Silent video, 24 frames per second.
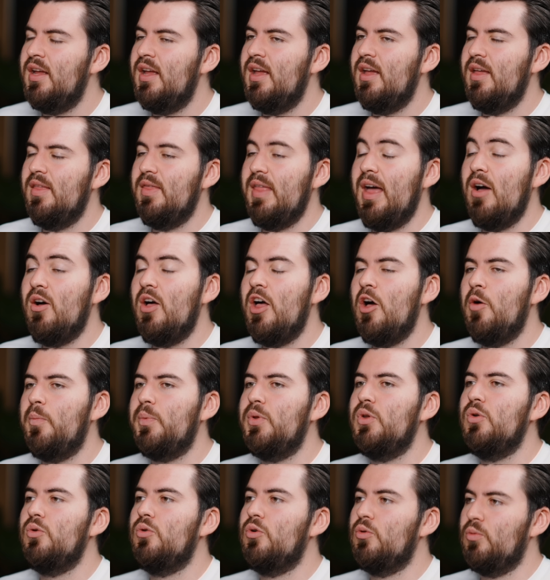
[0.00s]
Exactly. That'll help
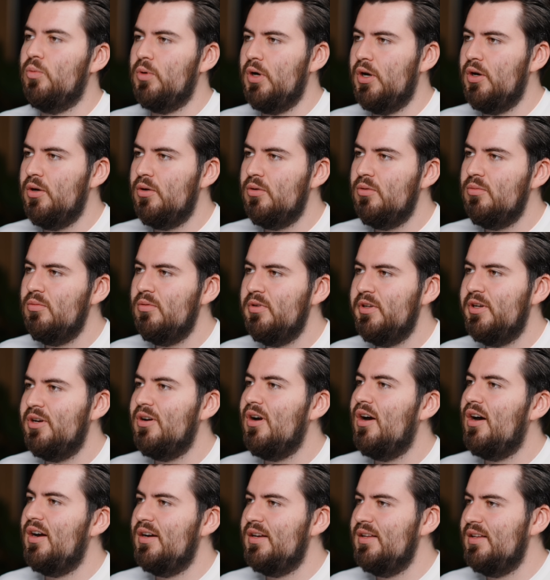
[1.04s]
you grow your
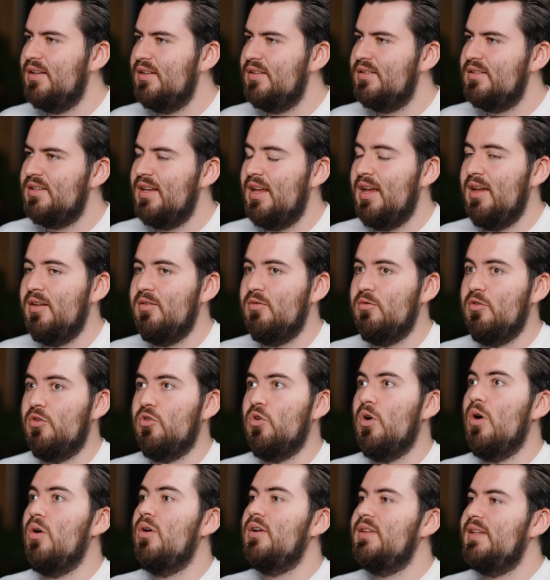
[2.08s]
audience and
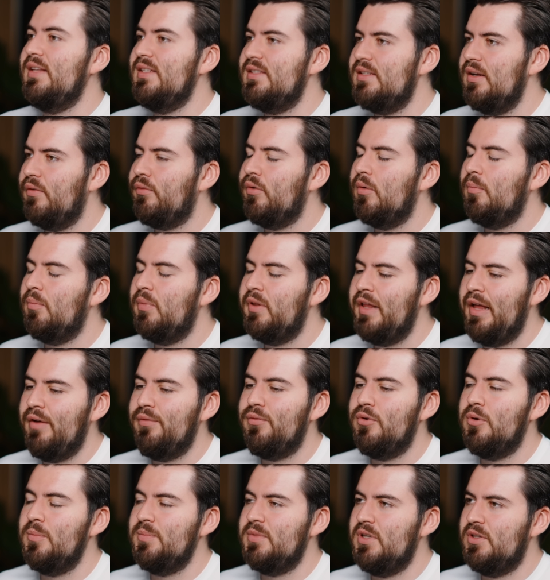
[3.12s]
grow on these different
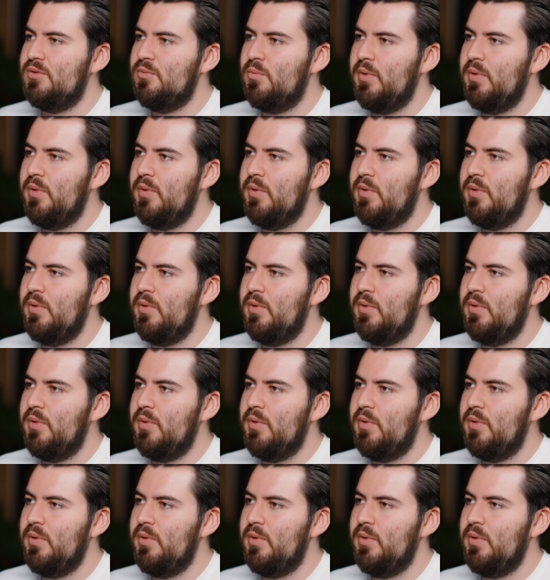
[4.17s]
platforms as